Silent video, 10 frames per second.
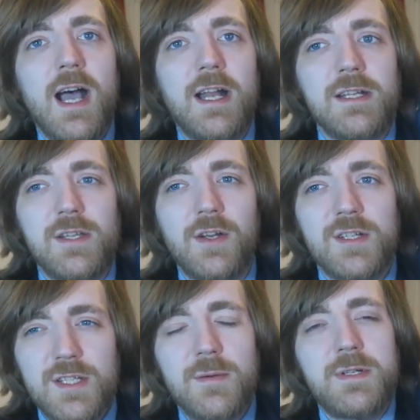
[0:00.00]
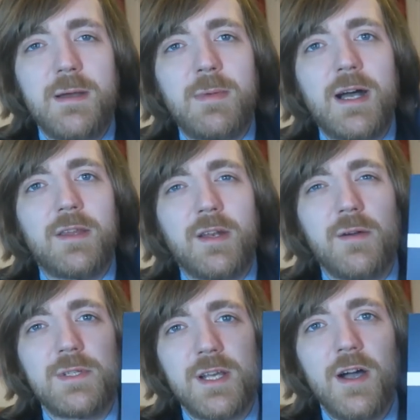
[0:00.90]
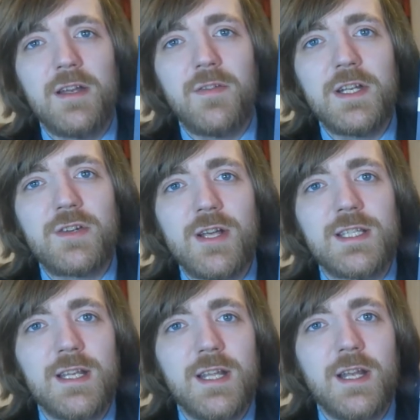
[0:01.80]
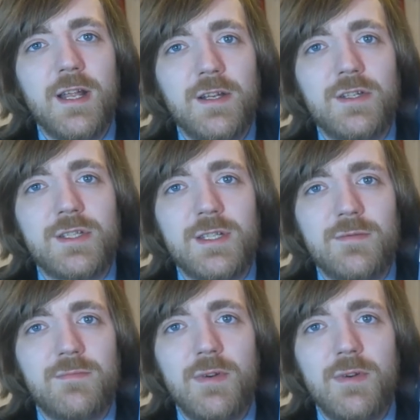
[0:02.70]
and he took a subject matter that I was kind of interested in and just